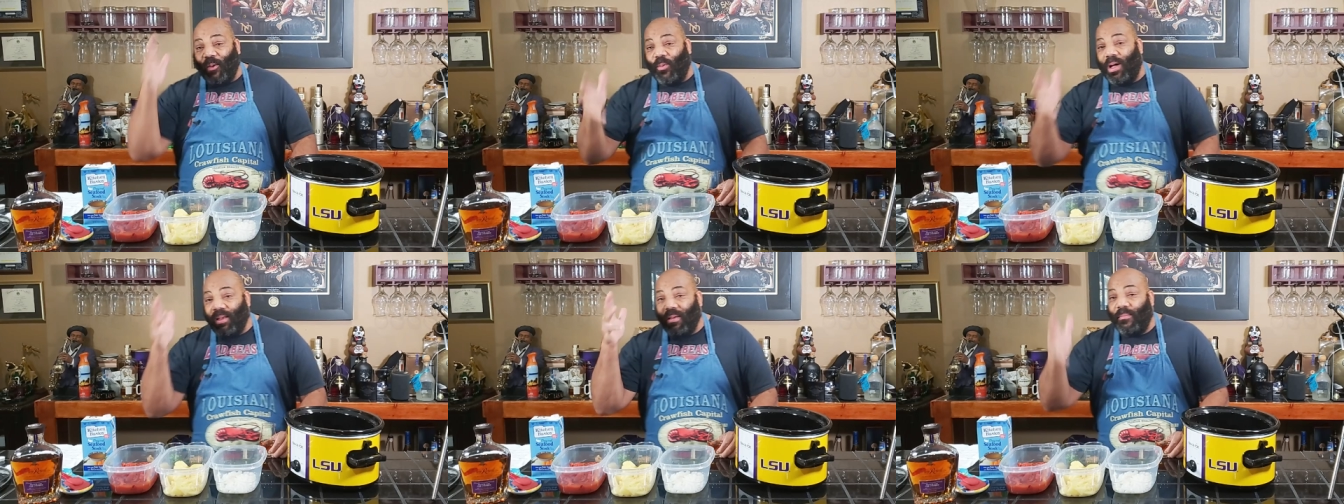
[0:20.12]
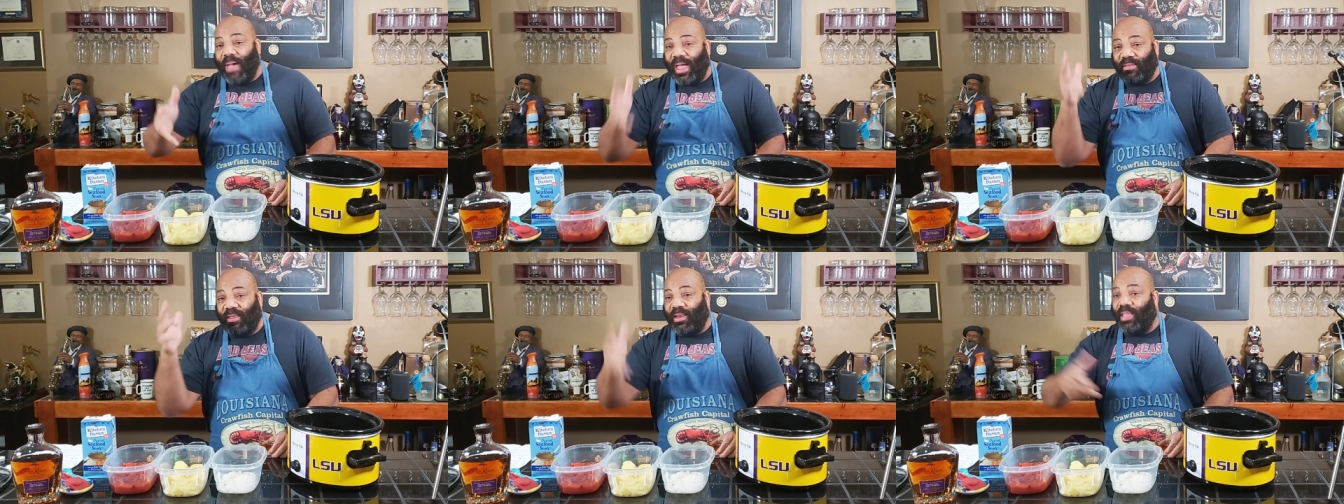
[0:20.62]
Hey, welcome
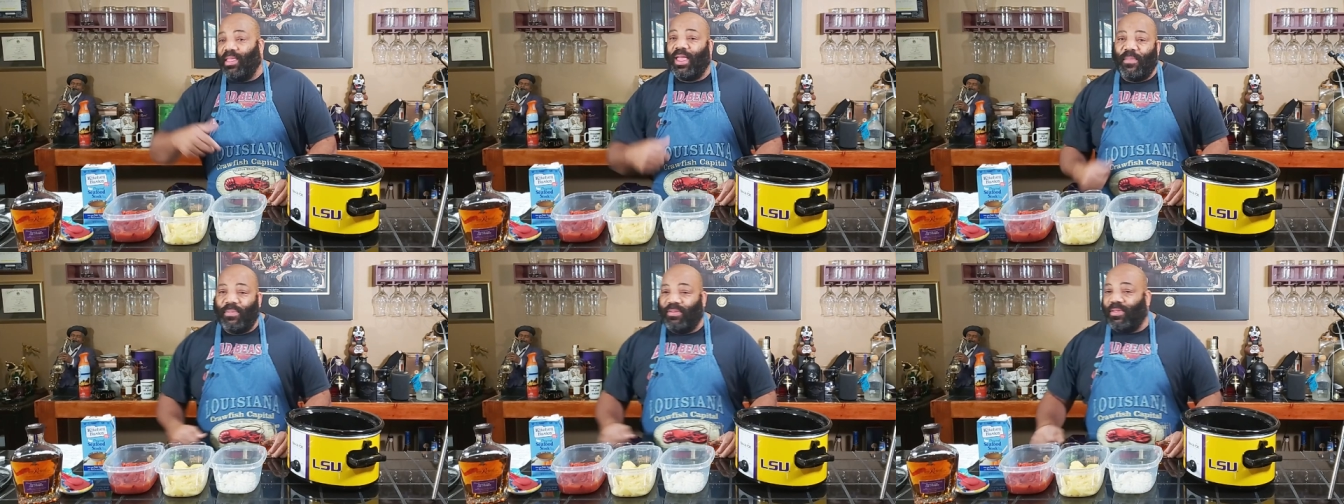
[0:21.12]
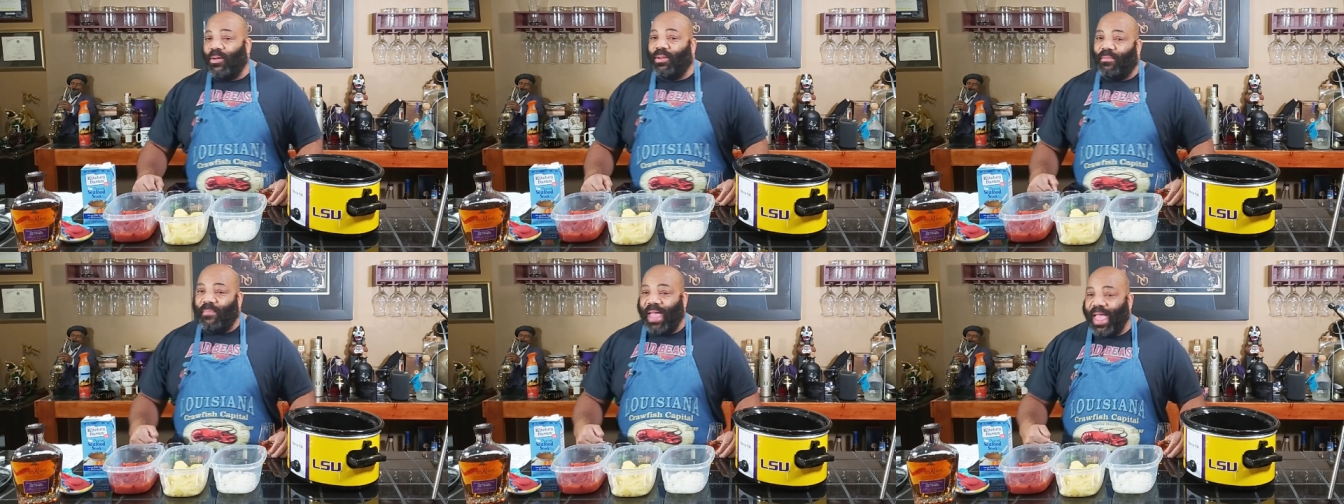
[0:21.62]
back to another
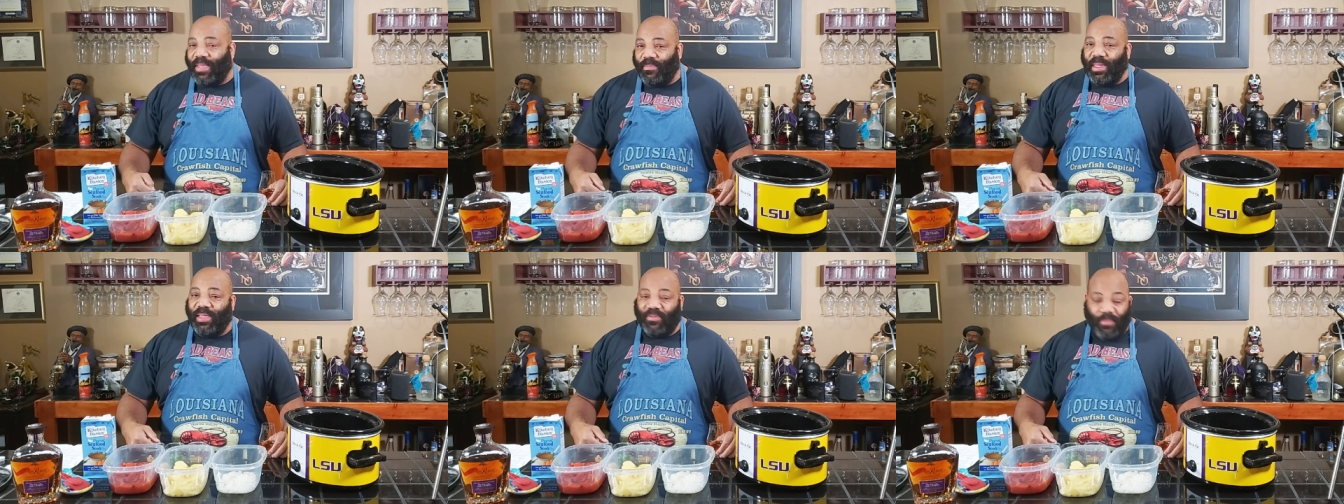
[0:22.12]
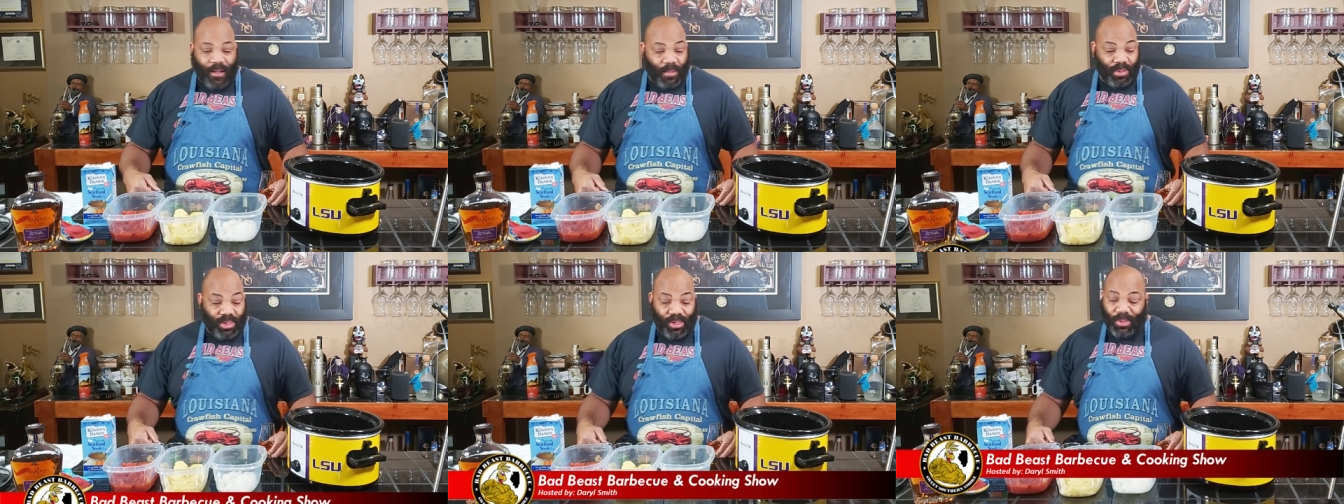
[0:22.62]
episode of Bad Beast
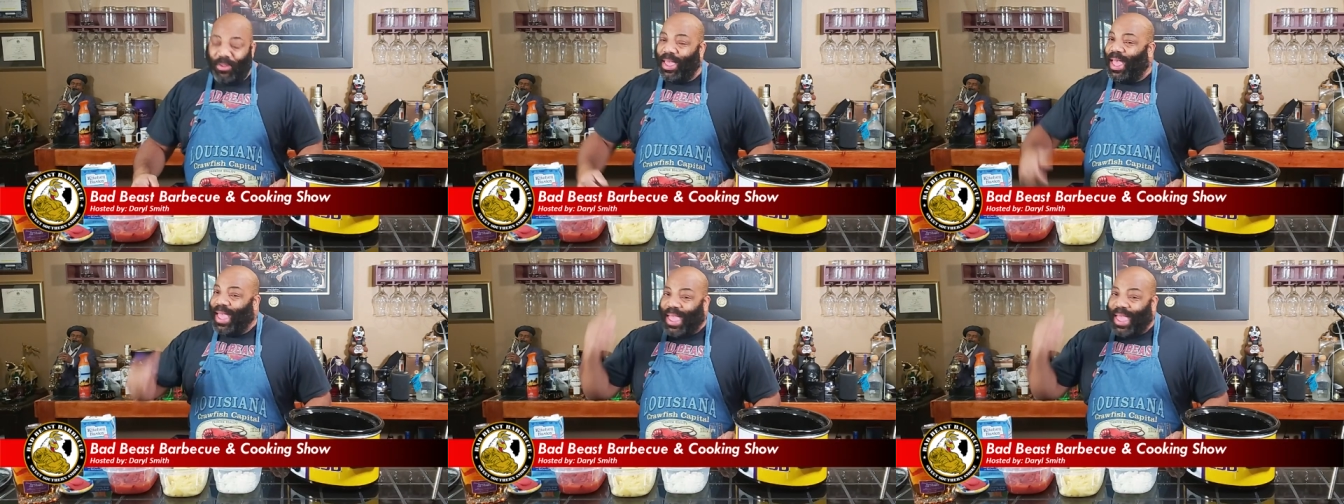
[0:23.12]
Barbecue.